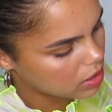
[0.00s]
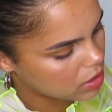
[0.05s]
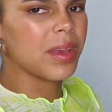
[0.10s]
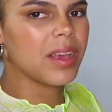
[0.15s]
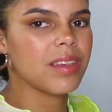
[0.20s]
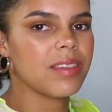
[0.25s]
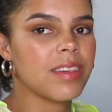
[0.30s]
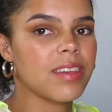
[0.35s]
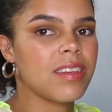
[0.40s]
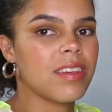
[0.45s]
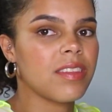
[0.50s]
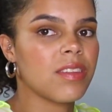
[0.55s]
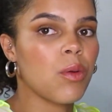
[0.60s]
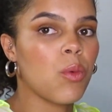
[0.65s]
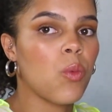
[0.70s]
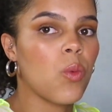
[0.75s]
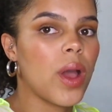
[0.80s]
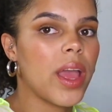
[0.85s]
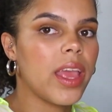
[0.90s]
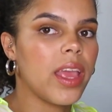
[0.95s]
Because this is a
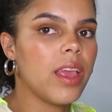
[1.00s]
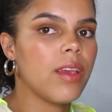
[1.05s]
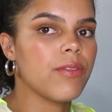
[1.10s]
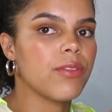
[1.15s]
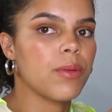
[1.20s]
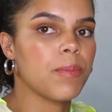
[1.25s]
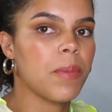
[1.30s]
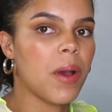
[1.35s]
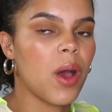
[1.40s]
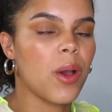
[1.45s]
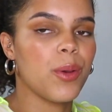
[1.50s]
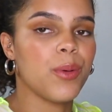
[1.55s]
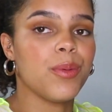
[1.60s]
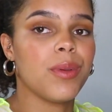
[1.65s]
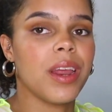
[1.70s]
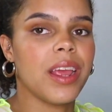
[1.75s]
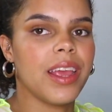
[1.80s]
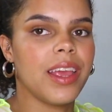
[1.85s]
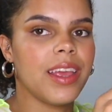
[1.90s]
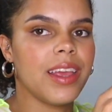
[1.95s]
waved
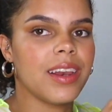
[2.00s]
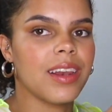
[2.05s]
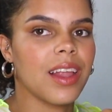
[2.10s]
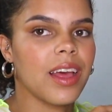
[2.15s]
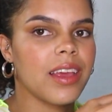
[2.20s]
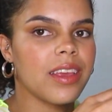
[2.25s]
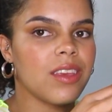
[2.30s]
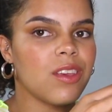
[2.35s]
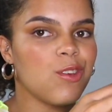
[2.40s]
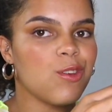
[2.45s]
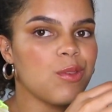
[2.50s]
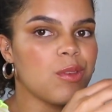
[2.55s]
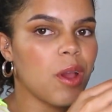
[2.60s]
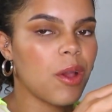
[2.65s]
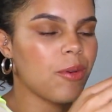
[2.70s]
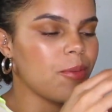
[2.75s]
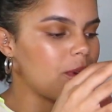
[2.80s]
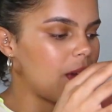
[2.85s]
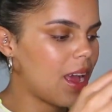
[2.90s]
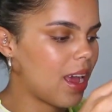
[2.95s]
pony, like you
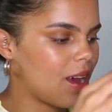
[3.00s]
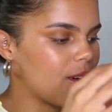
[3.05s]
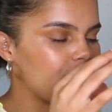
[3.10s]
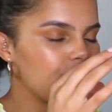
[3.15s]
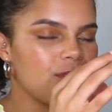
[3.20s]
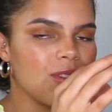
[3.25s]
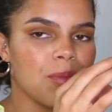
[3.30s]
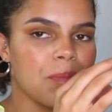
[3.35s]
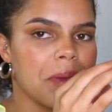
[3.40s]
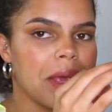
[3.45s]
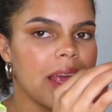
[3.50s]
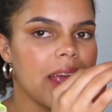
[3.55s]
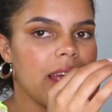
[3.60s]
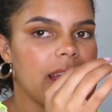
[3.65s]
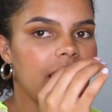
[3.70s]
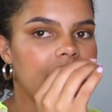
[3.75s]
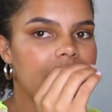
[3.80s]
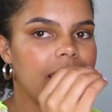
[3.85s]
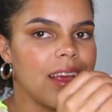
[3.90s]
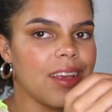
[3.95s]
don't have to
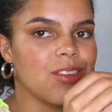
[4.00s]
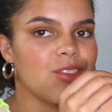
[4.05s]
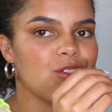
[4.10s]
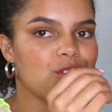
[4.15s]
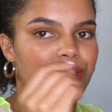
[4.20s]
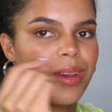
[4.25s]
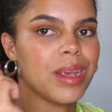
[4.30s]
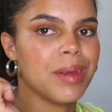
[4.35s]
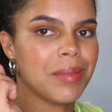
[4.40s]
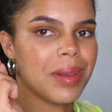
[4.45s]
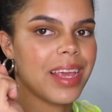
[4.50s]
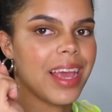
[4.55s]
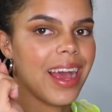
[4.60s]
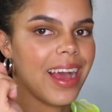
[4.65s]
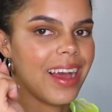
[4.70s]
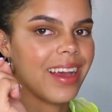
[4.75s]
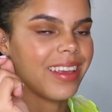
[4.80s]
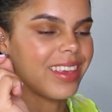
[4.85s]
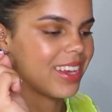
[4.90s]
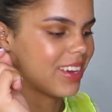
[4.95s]
be extremely
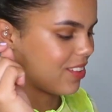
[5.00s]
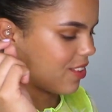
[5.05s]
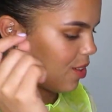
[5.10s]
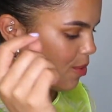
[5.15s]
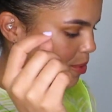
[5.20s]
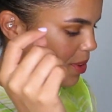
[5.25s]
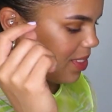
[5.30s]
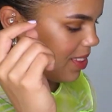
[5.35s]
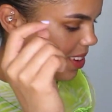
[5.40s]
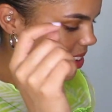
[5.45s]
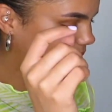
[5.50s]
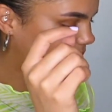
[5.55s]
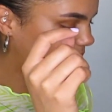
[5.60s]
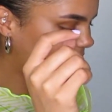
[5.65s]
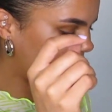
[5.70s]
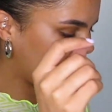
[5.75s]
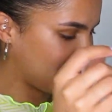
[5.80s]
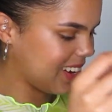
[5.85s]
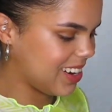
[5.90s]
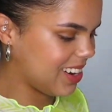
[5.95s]
accurate with the
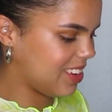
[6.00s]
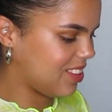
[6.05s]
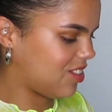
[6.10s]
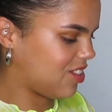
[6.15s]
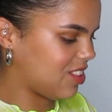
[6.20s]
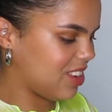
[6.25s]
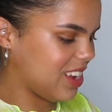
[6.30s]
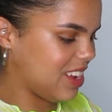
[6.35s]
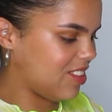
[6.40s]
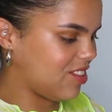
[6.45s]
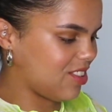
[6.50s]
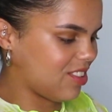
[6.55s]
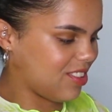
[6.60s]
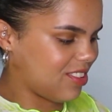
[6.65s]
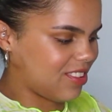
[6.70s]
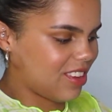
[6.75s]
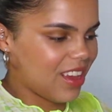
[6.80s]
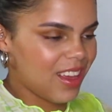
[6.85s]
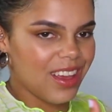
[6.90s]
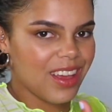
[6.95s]
cut. I literally
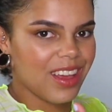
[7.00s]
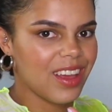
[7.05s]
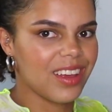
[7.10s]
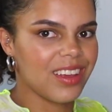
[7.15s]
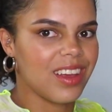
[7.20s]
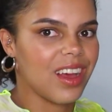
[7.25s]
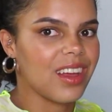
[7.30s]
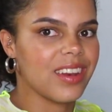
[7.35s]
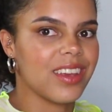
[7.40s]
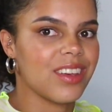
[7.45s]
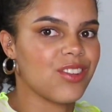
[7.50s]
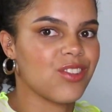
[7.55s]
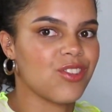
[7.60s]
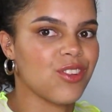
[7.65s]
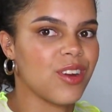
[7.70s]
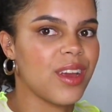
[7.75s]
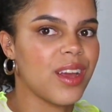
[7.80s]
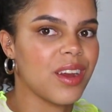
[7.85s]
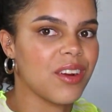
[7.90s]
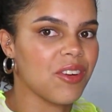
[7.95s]
just cut it
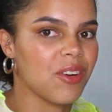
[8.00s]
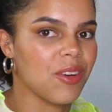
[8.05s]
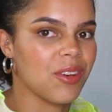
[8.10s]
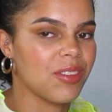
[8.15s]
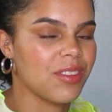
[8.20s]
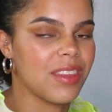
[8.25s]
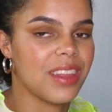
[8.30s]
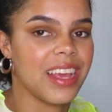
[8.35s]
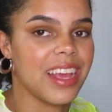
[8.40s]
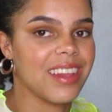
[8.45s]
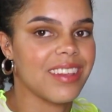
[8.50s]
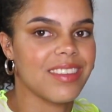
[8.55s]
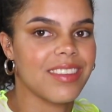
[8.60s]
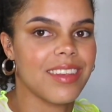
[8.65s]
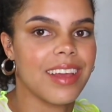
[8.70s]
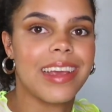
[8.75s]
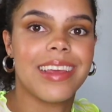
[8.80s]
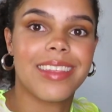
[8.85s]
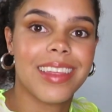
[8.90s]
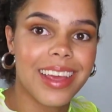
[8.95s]
straight across at the ends
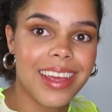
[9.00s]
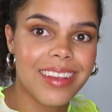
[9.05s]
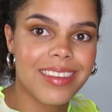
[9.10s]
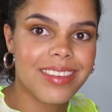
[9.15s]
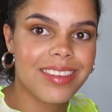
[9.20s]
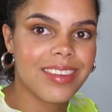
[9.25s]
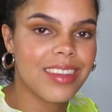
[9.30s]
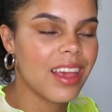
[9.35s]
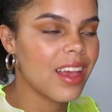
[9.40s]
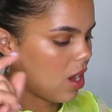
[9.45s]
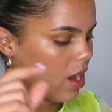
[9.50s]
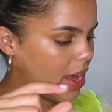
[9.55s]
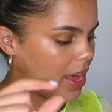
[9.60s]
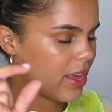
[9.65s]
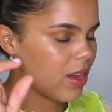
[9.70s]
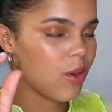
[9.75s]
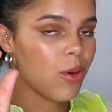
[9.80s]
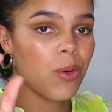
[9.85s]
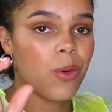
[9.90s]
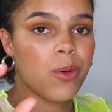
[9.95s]
like this.
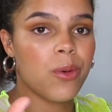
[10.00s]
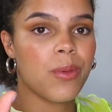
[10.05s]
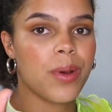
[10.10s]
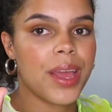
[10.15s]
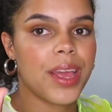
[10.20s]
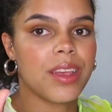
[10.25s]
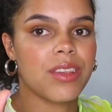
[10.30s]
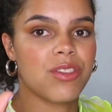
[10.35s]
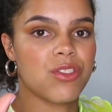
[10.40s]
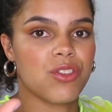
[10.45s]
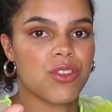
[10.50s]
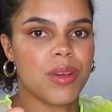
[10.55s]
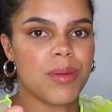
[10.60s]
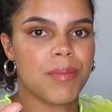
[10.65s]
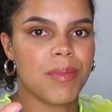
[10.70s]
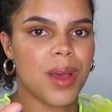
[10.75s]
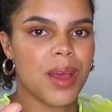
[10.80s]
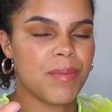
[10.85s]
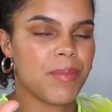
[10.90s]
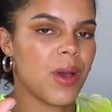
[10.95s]
I always trim
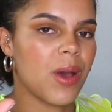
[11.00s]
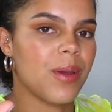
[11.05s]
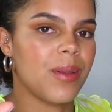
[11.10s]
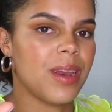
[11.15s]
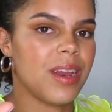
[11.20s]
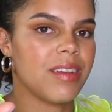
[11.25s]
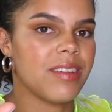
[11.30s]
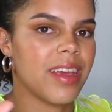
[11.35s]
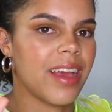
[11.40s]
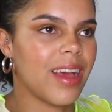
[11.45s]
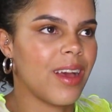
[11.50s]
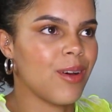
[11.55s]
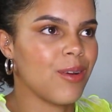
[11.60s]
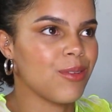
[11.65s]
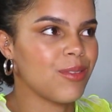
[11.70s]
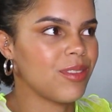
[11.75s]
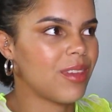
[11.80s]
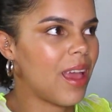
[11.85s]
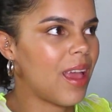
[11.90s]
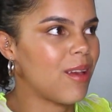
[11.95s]
my
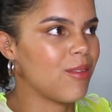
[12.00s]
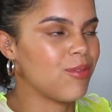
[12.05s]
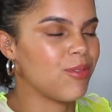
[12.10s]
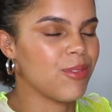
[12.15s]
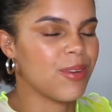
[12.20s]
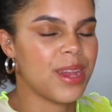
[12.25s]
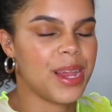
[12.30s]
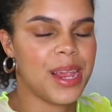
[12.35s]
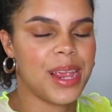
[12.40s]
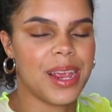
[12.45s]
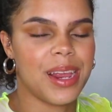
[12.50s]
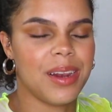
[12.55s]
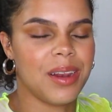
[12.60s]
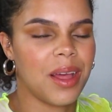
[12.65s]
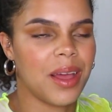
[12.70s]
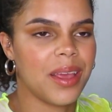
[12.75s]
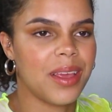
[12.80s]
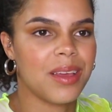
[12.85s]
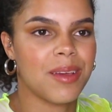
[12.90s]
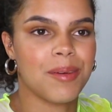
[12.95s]
ponytails every
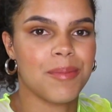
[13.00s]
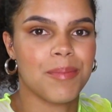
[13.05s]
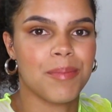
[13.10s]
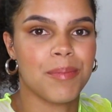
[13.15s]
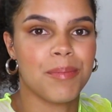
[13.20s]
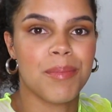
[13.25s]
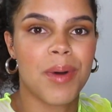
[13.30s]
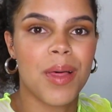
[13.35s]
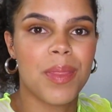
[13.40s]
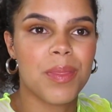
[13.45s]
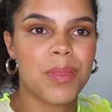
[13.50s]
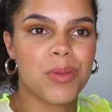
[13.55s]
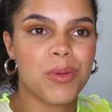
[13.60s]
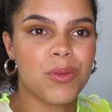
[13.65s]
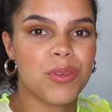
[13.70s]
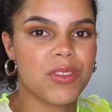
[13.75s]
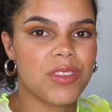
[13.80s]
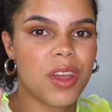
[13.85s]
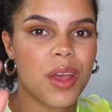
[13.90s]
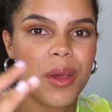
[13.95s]
like month
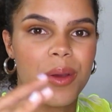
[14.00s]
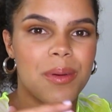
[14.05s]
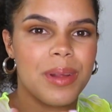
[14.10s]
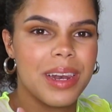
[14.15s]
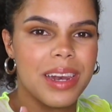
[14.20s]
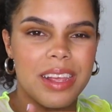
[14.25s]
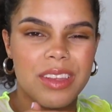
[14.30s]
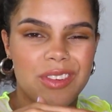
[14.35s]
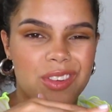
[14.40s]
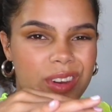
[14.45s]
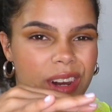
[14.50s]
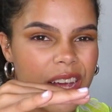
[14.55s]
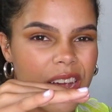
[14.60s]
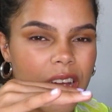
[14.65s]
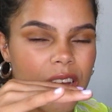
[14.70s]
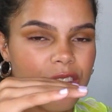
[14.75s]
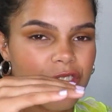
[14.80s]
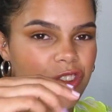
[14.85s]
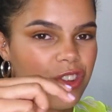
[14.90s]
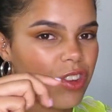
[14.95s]
or so,
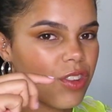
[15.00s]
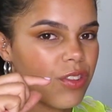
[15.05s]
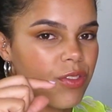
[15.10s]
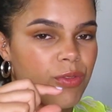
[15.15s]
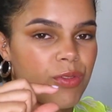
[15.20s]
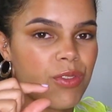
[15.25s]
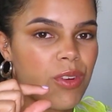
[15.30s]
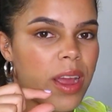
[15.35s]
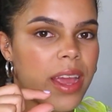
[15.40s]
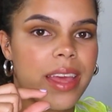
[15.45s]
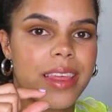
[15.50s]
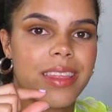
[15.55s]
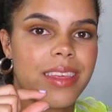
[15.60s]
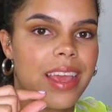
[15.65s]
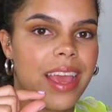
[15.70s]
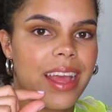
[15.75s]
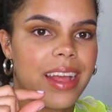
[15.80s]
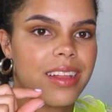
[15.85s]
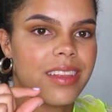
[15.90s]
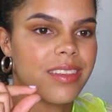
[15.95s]
literally just right at
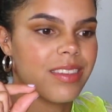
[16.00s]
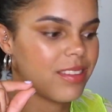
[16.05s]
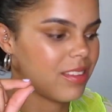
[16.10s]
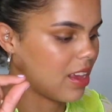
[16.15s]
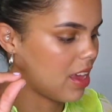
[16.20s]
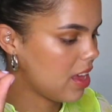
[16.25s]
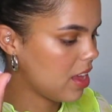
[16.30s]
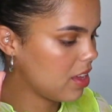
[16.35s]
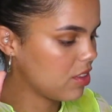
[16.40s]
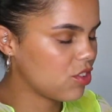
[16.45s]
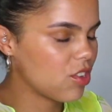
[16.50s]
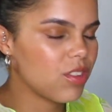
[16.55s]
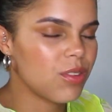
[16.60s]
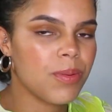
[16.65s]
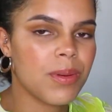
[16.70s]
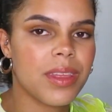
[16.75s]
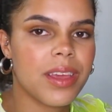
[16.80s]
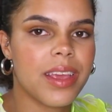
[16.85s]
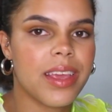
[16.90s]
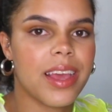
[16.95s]
the ends, just
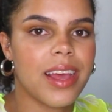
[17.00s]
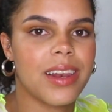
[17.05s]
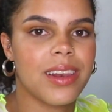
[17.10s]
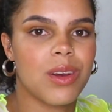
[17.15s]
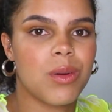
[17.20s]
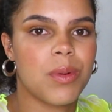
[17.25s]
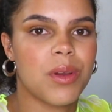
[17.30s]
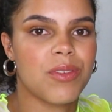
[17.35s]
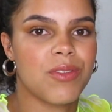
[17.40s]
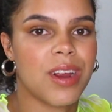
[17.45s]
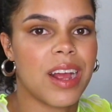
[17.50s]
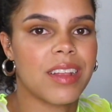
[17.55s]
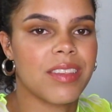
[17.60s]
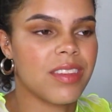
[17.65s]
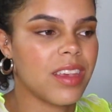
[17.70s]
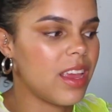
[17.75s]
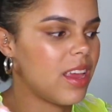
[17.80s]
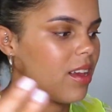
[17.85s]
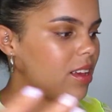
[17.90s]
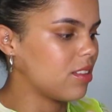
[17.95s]
where they get a little bit
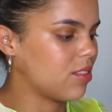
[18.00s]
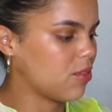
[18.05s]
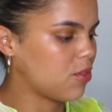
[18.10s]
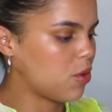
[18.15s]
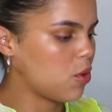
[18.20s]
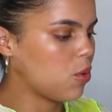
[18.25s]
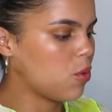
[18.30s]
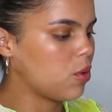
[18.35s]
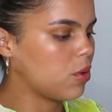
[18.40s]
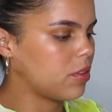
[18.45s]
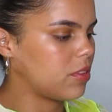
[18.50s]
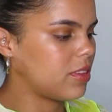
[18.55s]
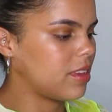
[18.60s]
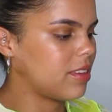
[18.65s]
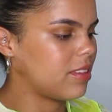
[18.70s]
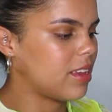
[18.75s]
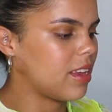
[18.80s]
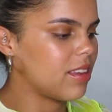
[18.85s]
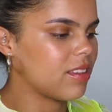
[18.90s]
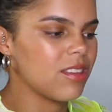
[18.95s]
ratty, because of course
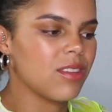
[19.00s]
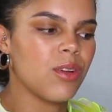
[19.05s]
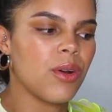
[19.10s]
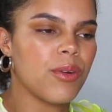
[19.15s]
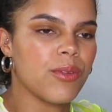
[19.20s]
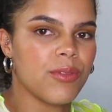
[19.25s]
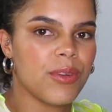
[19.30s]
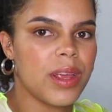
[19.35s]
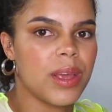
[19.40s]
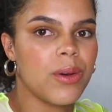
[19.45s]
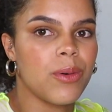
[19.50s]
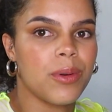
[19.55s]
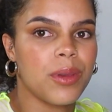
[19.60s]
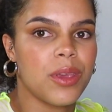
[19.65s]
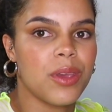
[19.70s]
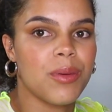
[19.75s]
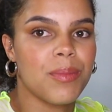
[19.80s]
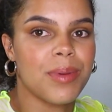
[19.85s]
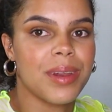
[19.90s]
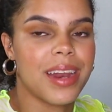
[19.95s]
this is not real
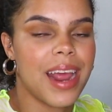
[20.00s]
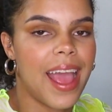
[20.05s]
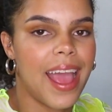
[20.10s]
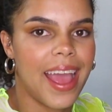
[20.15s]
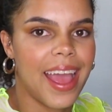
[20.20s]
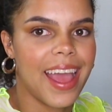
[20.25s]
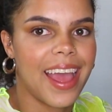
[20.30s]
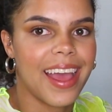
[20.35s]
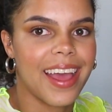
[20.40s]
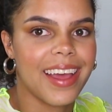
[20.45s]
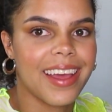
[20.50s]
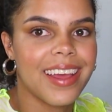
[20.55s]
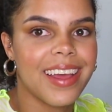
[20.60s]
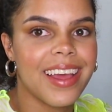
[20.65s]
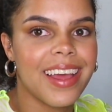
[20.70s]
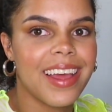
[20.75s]
human hair.